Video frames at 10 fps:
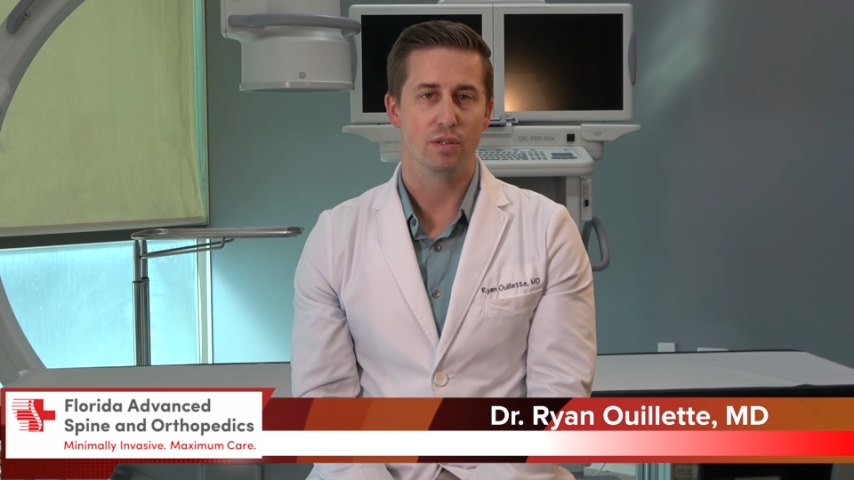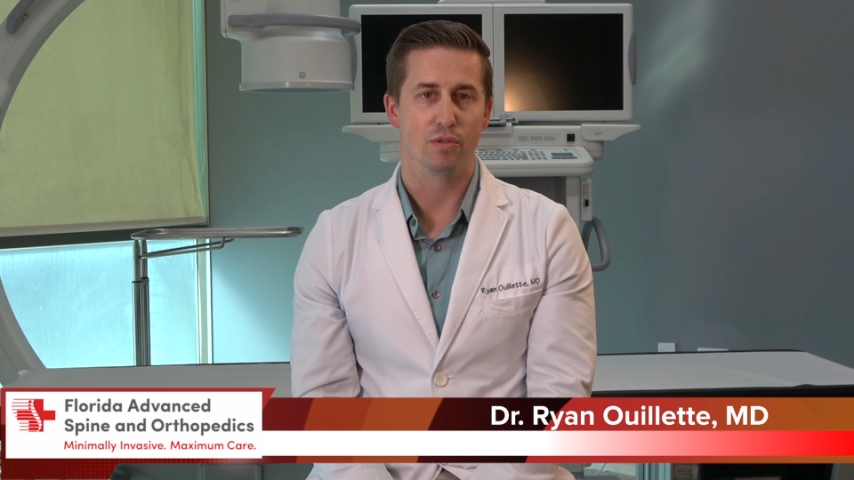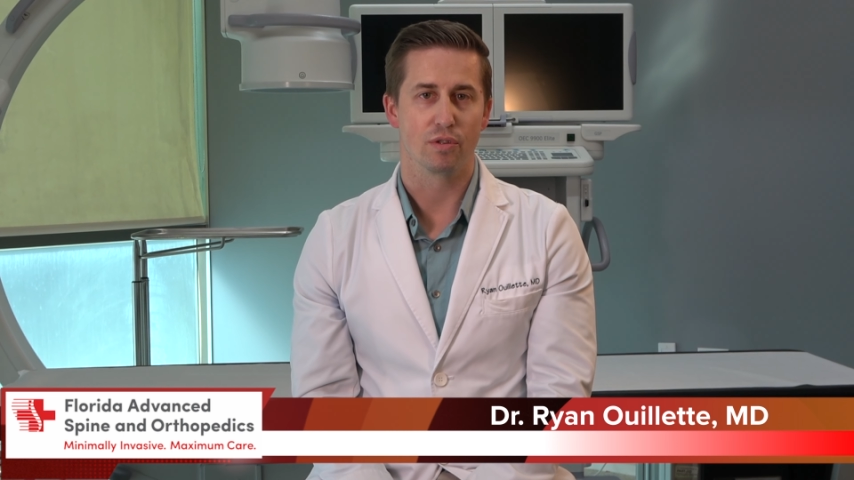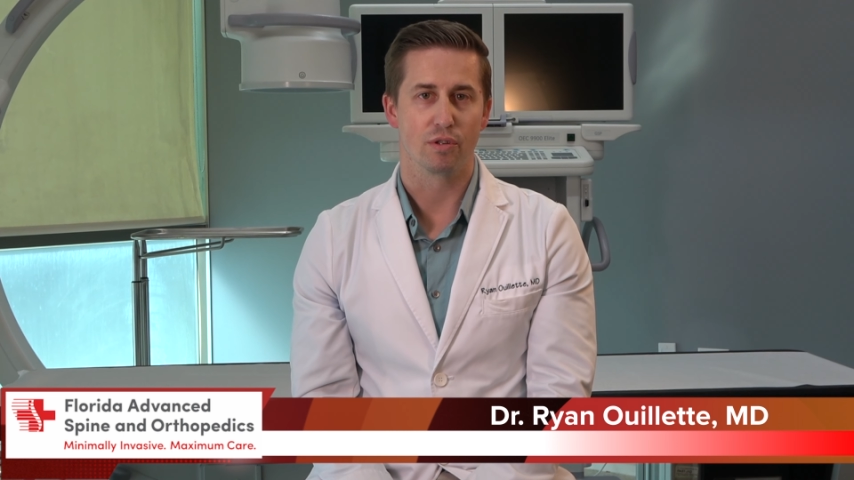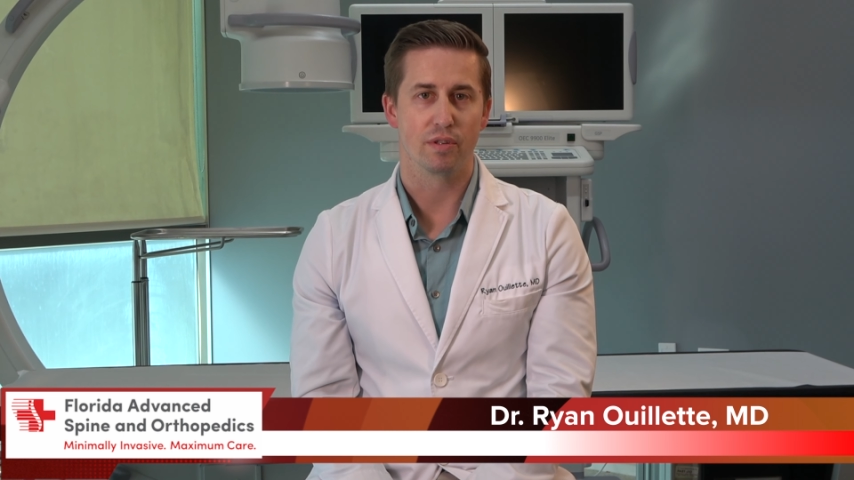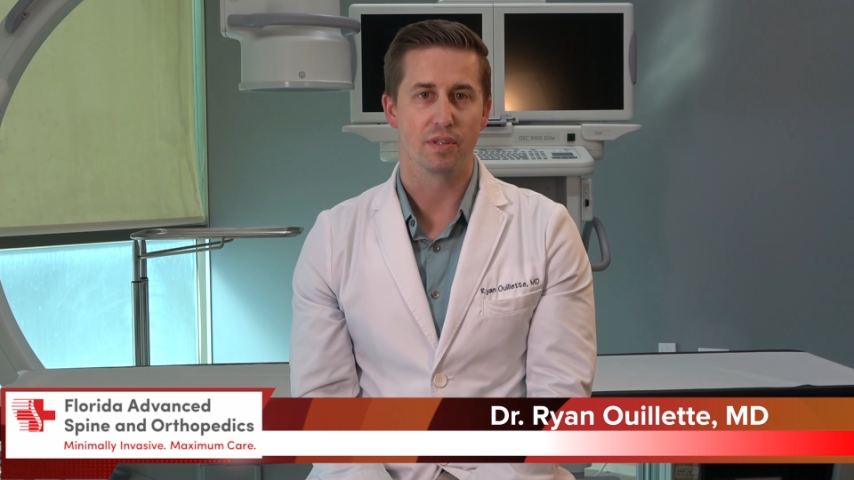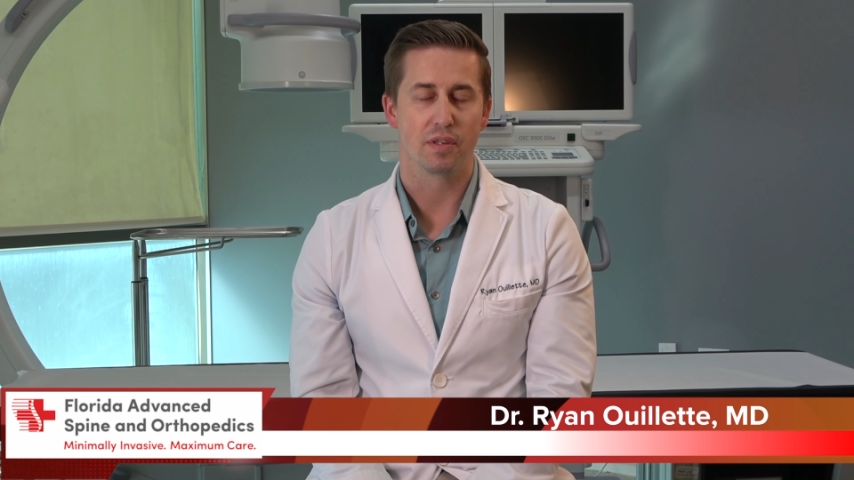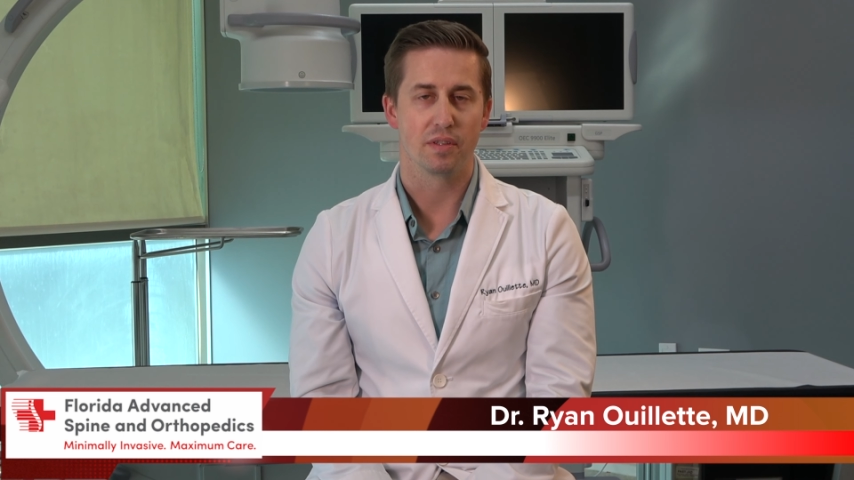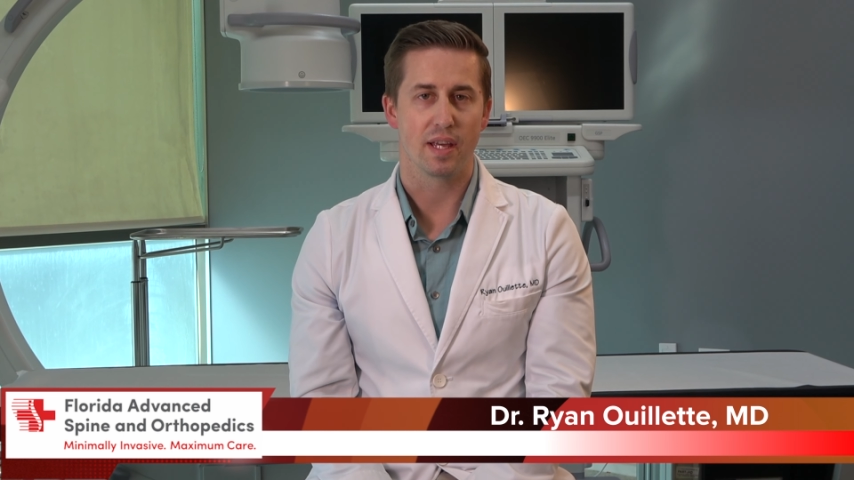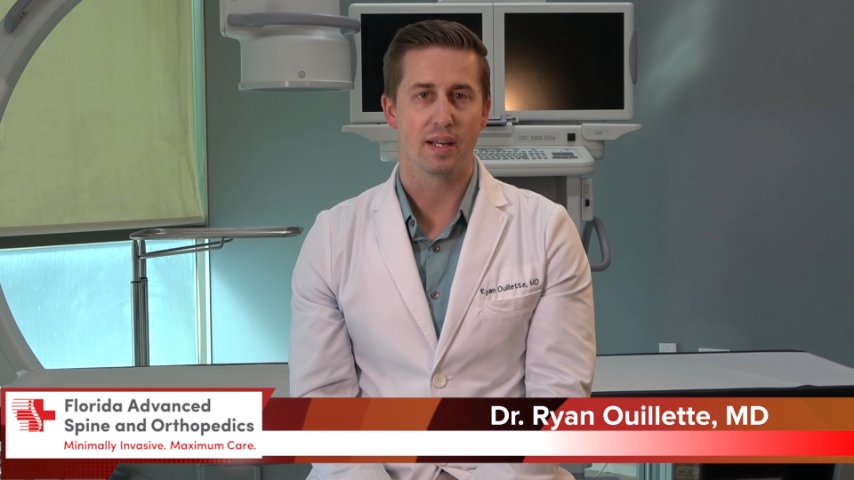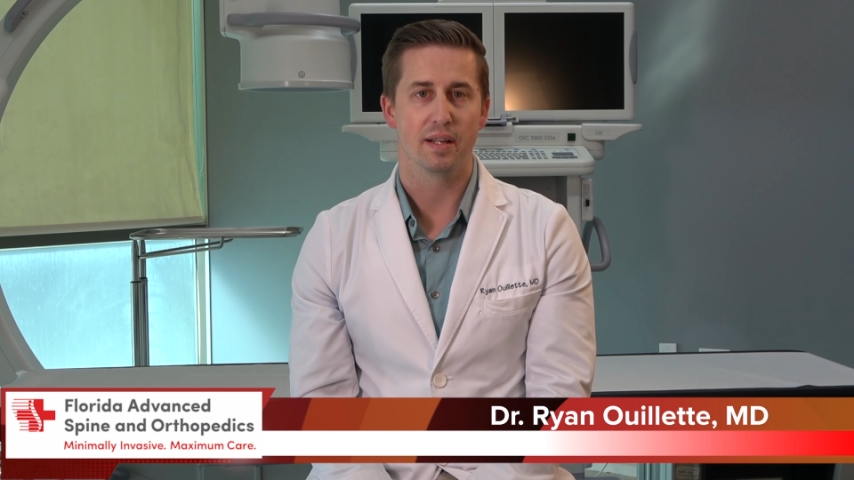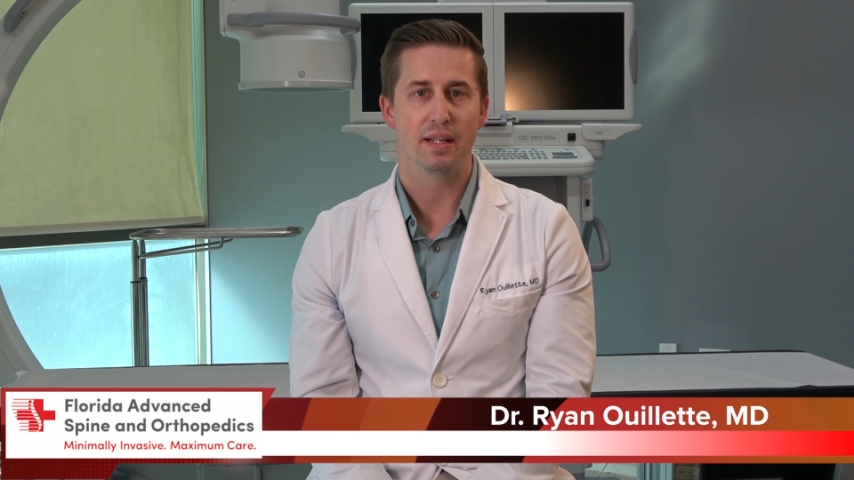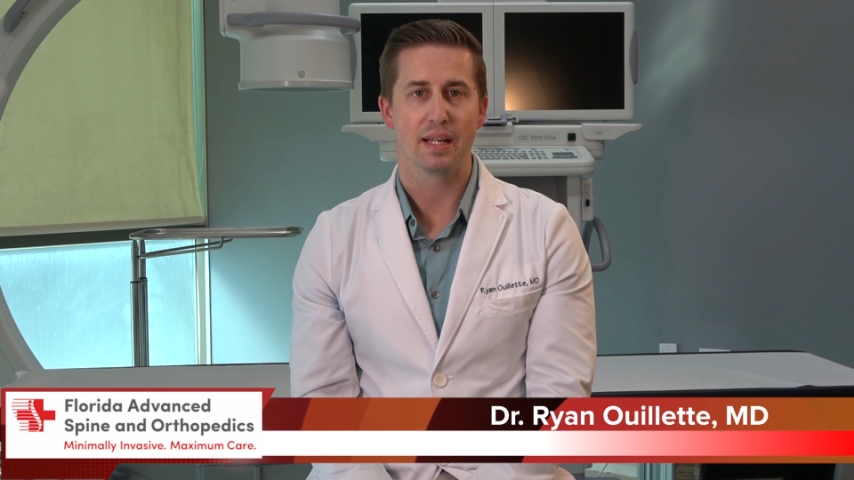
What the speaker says: two surgeries is that